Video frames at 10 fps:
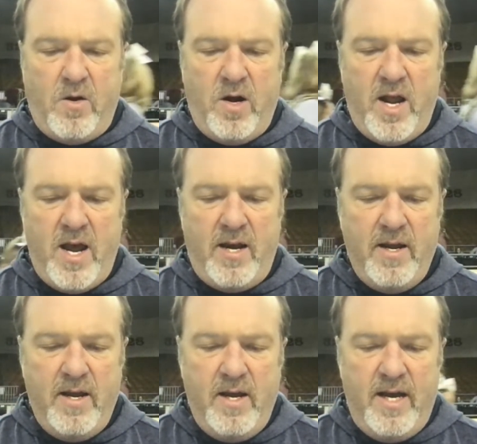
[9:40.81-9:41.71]
Arnett
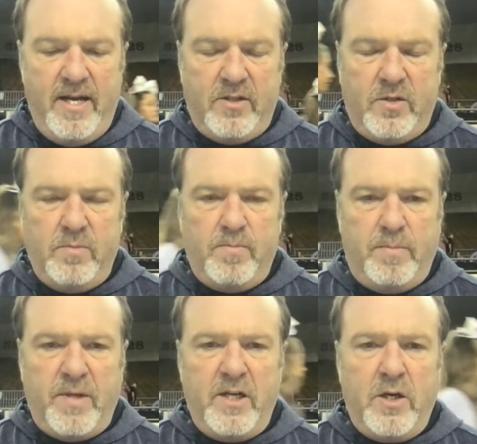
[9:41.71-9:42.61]
is
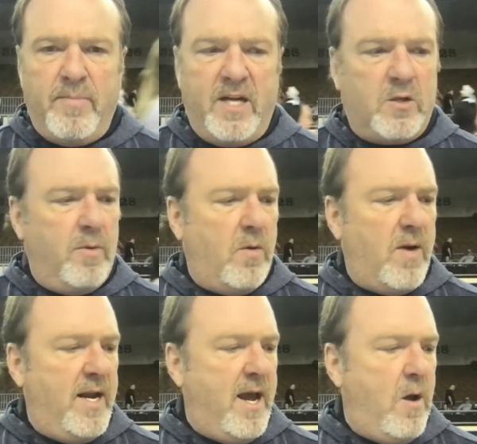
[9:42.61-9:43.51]
playing good basketball
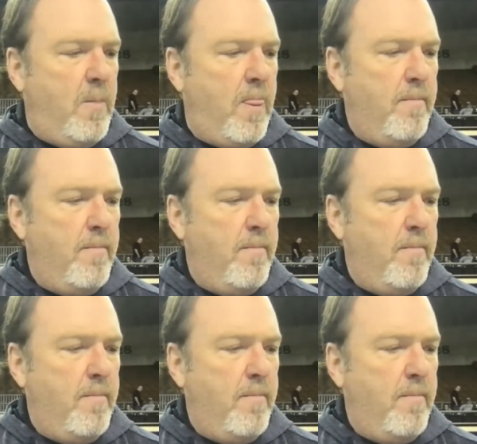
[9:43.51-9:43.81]
right now.